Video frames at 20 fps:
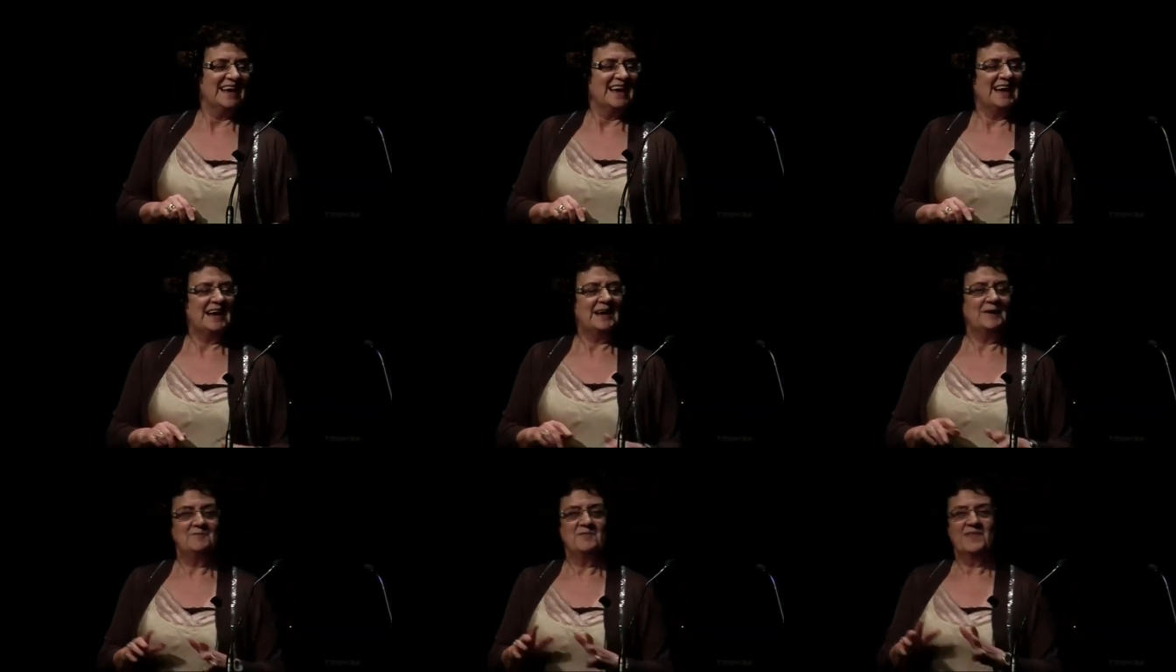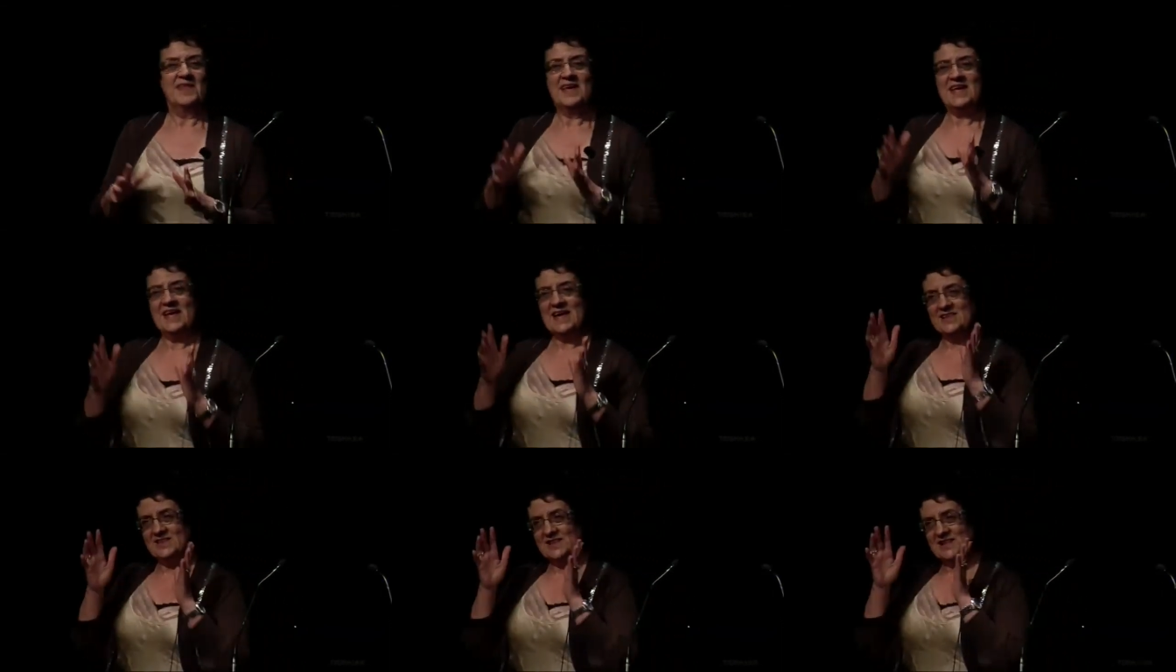Um,
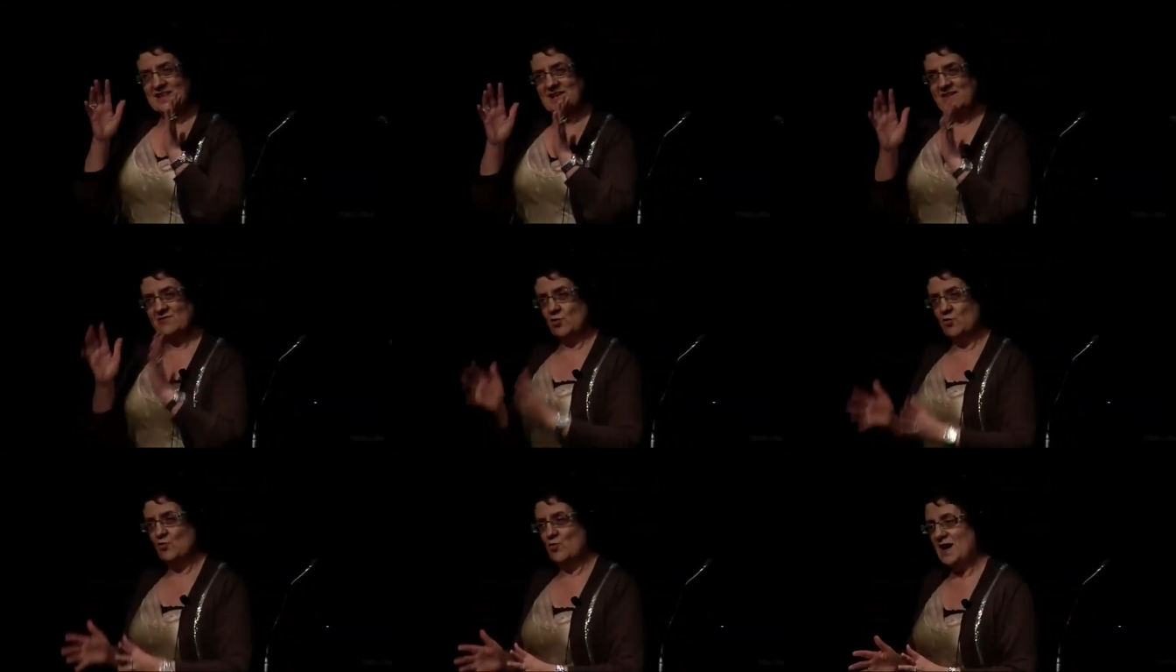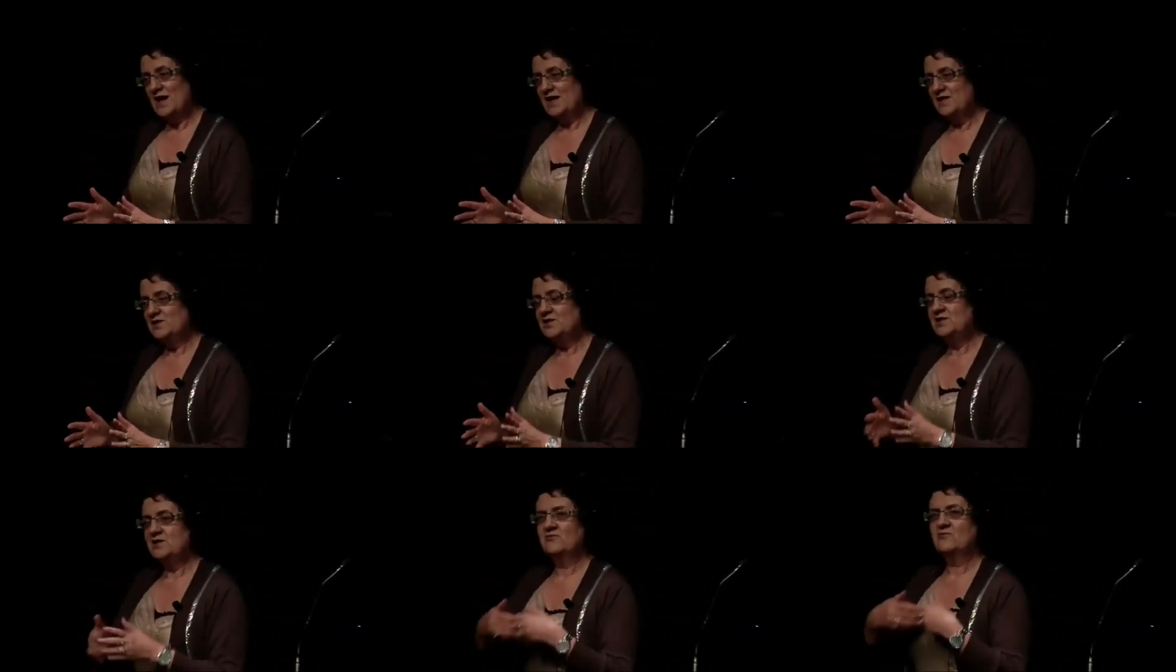at level
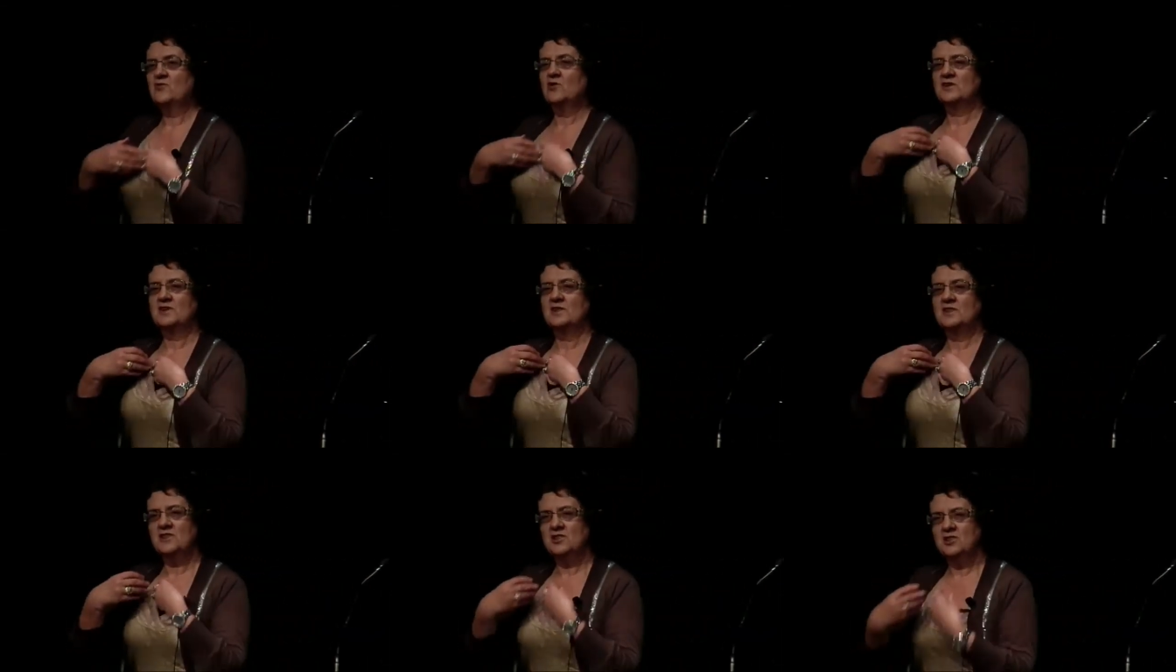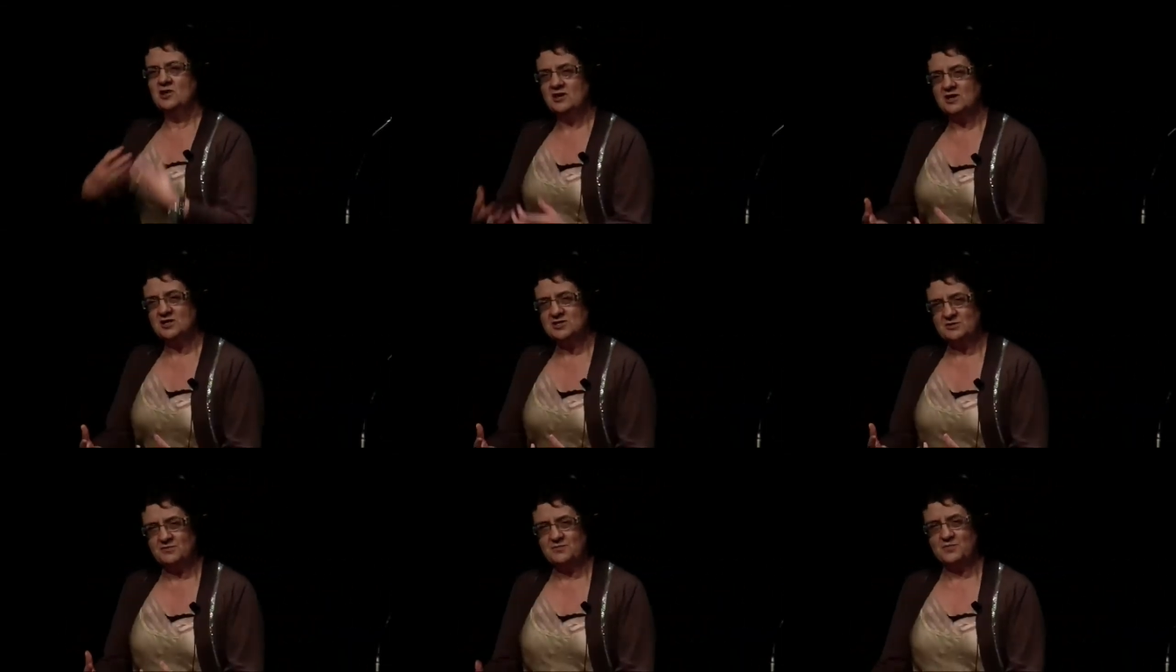one, you've got a
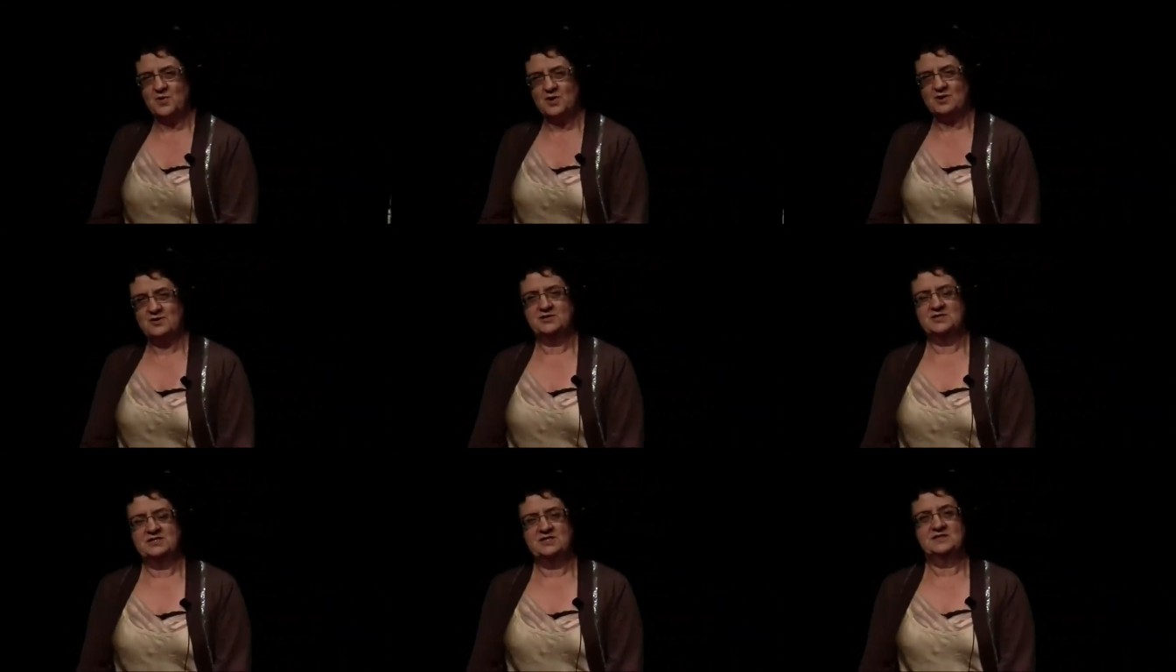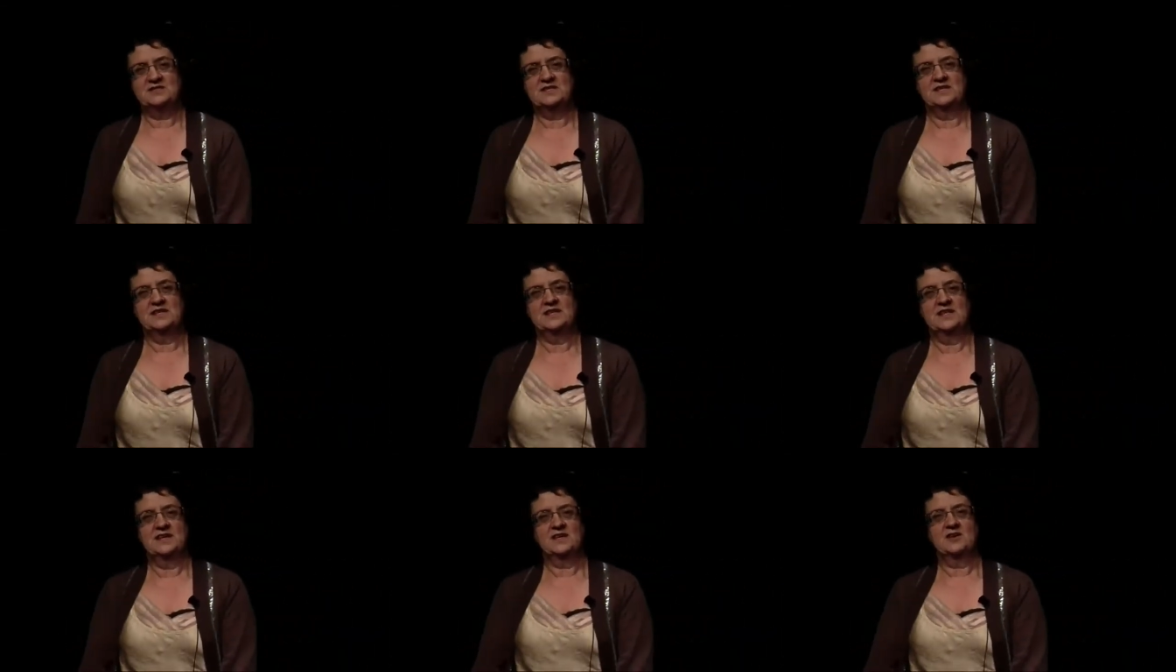lot of
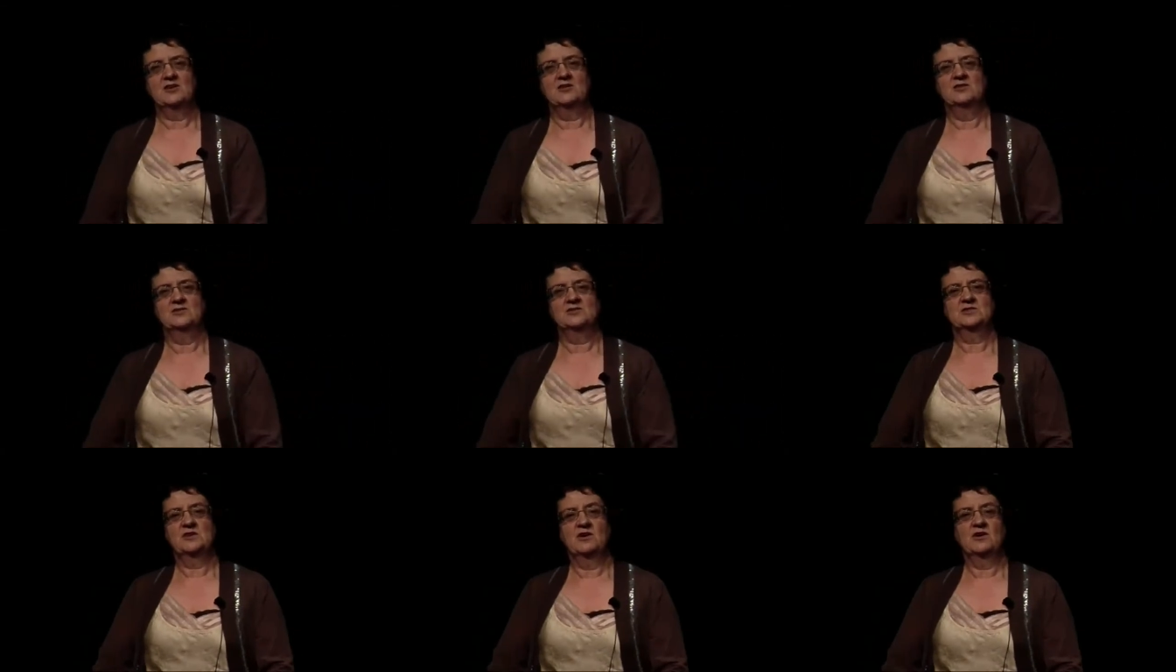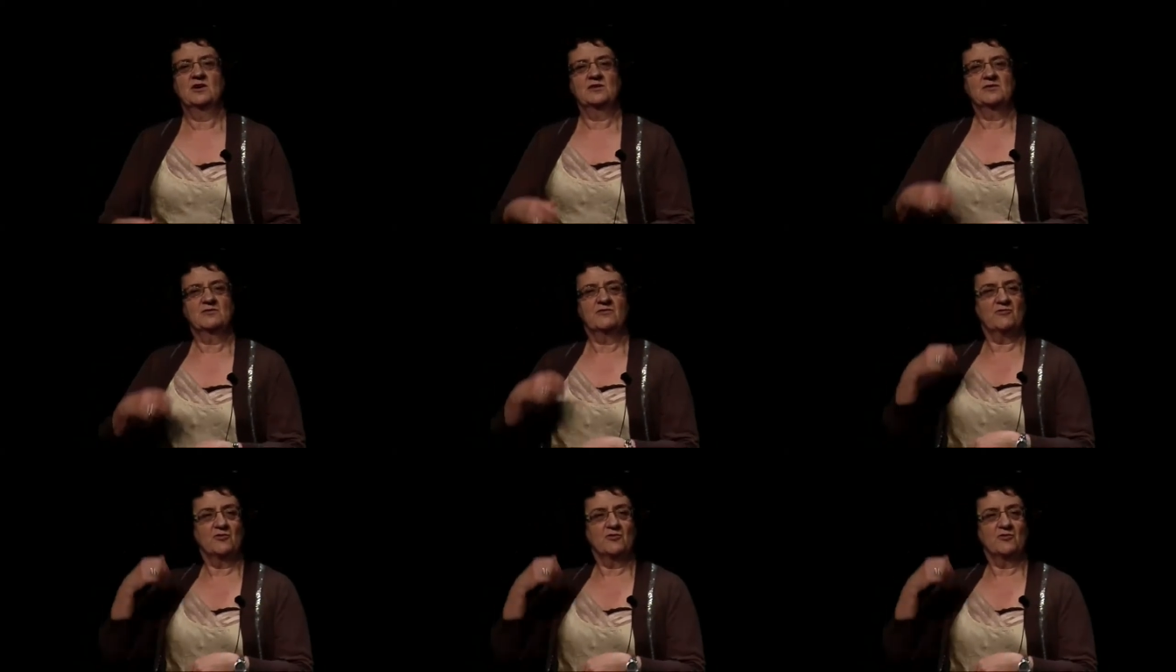processing that goes on.